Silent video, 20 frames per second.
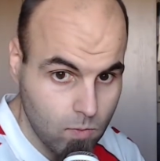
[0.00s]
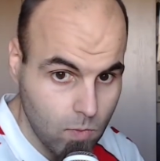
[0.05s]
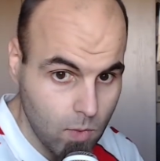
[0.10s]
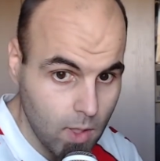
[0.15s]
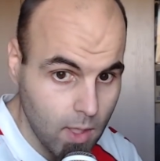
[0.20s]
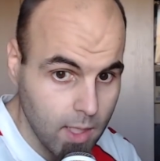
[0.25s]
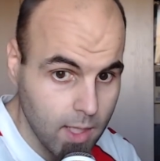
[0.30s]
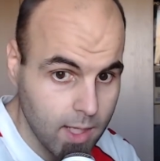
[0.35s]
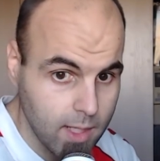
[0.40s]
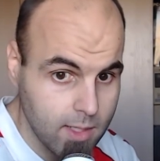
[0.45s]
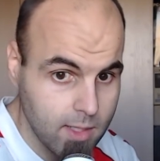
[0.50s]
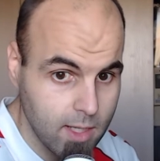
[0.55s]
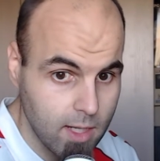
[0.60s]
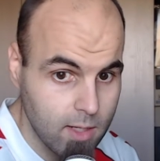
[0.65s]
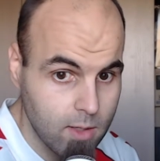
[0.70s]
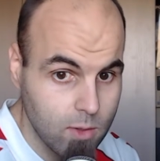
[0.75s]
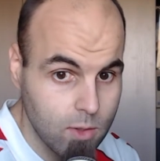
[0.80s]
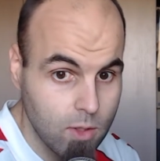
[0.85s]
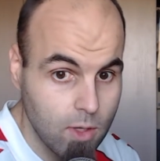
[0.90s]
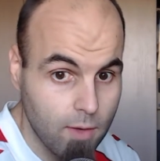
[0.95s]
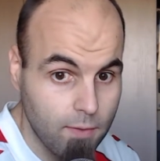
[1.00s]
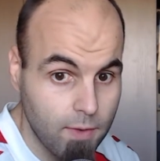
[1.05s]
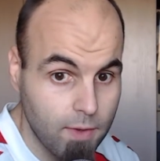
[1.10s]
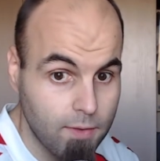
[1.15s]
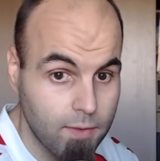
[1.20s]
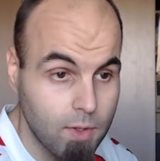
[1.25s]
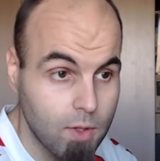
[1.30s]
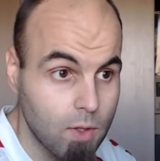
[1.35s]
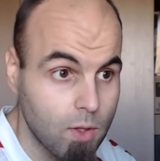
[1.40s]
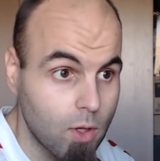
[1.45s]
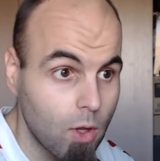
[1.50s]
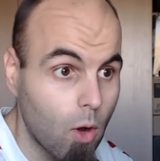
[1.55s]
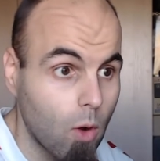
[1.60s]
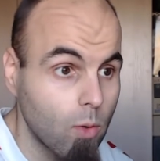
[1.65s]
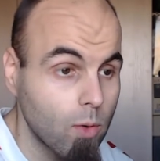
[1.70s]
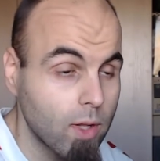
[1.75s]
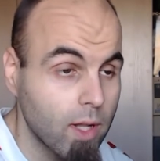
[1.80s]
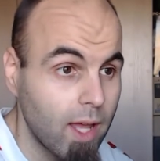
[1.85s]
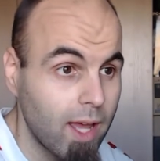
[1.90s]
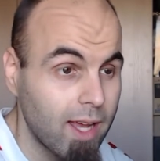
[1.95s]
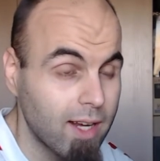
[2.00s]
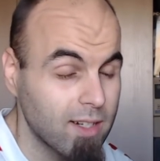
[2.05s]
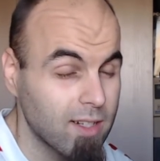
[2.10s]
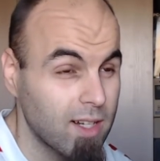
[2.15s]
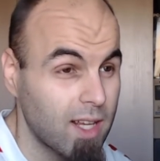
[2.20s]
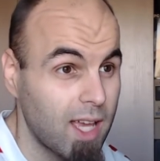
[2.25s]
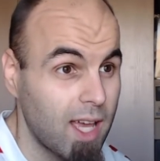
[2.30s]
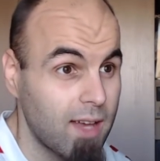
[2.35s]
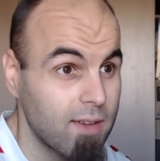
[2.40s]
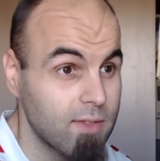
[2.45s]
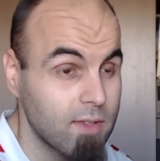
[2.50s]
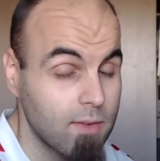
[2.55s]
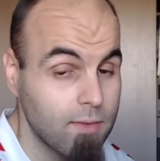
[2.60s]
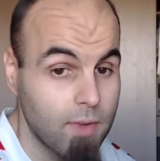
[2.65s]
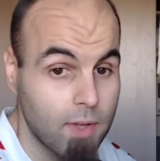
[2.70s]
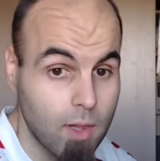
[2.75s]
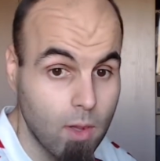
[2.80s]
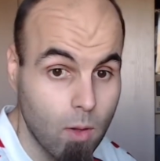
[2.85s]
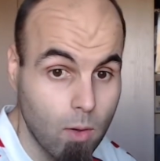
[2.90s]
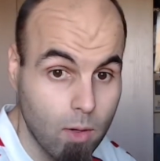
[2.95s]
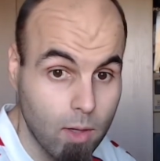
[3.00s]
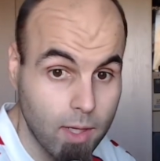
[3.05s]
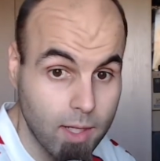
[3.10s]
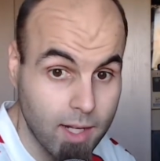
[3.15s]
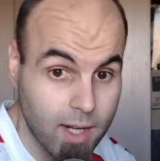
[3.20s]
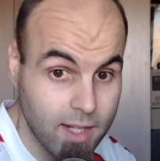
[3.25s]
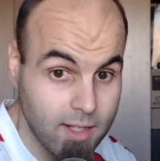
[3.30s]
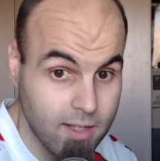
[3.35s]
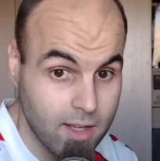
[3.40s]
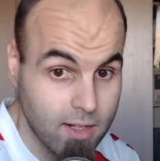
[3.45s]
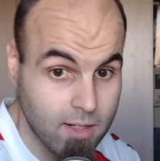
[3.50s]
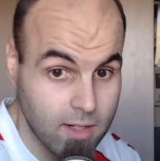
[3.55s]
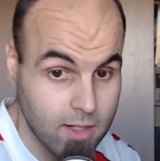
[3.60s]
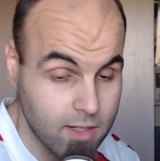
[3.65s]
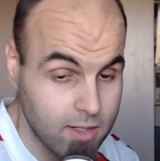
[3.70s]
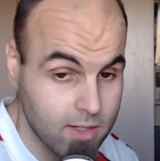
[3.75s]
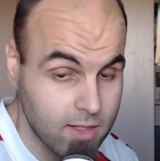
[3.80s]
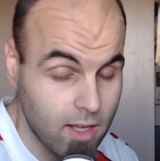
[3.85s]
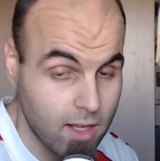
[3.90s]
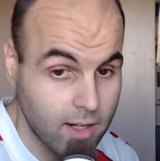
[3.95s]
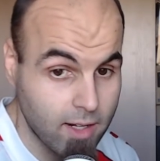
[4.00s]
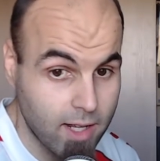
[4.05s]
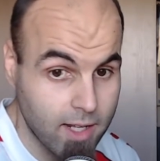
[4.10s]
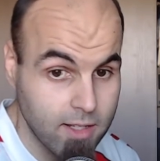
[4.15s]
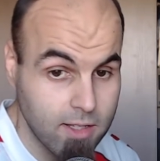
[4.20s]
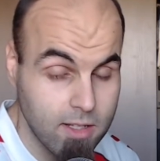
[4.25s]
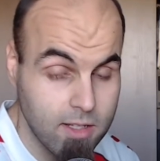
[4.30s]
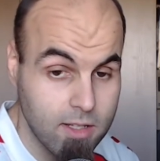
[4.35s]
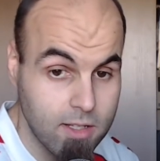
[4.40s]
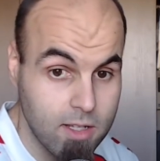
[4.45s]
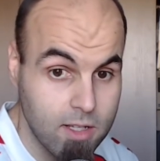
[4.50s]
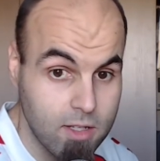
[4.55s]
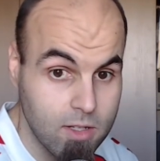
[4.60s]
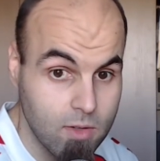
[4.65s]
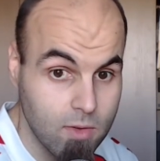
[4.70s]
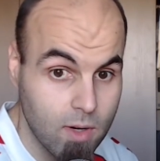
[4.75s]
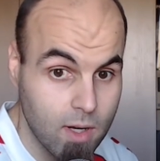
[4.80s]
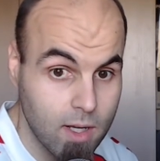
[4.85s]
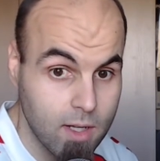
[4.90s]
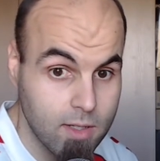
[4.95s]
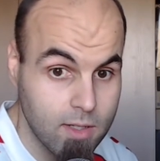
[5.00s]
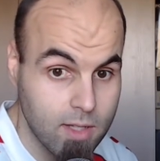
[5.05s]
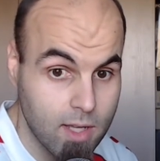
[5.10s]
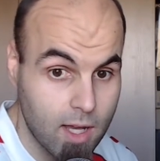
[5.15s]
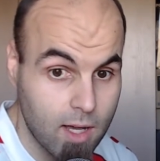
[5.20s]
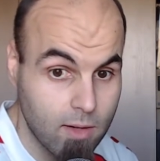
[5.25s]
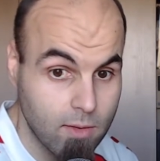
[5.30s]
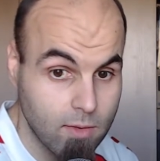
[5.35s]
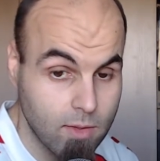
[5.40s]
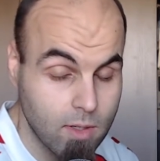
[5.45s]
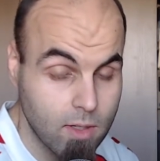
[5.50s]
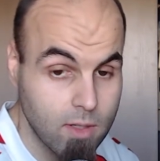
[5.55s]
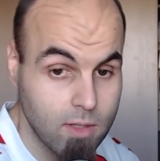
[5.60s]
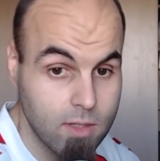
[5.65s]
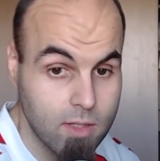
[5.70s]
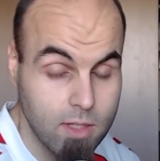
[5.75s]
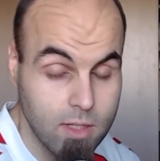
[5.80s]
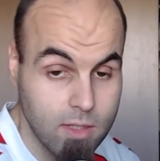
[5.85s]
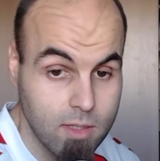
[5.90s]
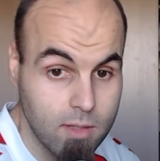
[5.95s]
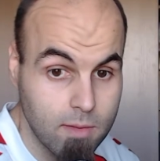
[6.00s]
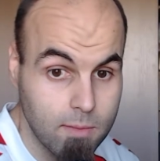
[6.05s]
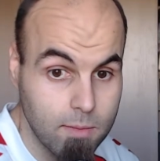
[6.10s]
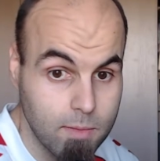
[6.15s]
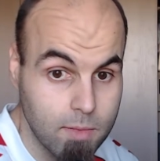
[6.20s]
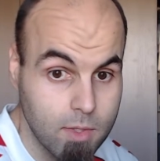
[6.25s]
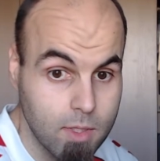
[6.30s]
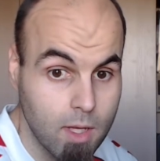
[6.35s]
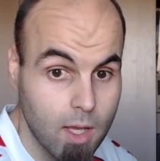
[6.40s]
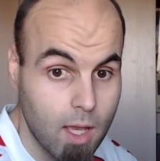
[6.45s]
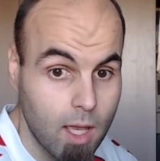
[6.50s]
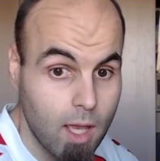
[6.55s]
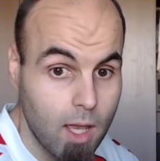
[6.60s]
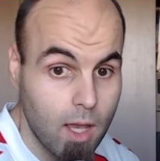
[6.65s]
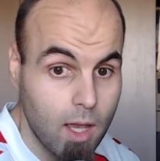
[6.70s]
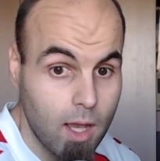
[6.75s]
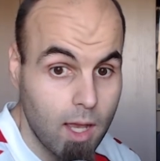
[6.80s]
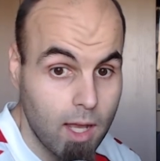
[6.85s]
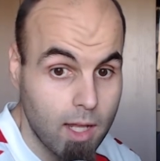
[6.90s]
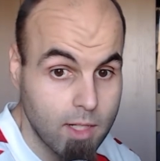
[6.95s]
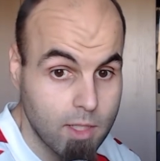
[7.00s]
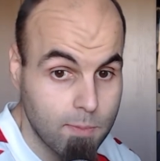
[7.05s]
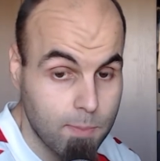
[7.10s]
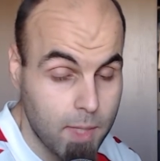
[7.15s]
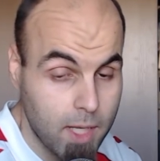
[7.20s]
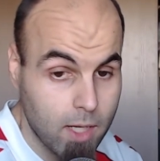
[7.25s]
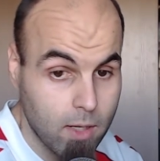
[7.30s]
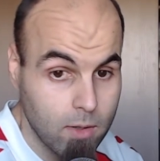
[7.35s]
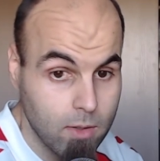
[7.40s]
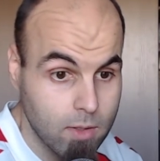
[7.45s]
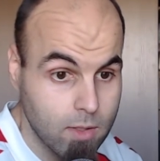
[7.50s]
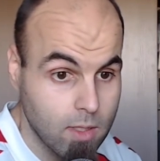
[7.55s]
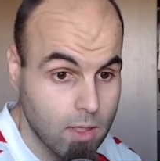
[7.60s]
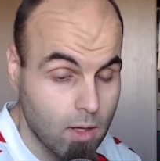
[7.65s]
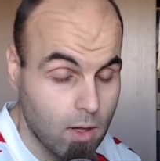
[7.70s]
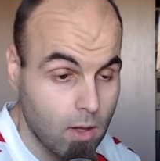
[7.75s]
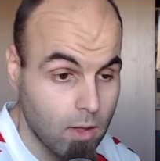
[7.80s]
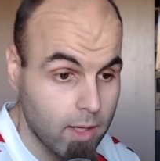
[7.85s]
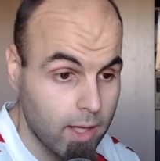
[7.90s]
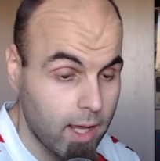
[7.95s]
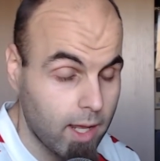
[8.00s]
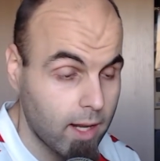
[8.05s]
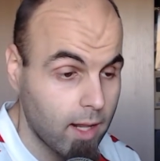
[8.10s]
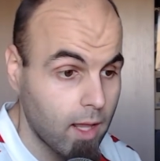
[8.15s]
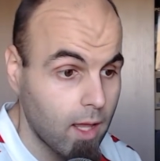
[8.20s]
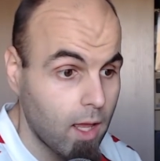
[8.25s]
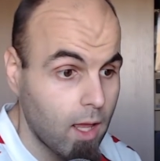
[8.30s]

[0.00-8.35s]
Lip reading: can send you stuff if you don't actually have something locally that's actually selling XTZ sound systems and speakers and all that.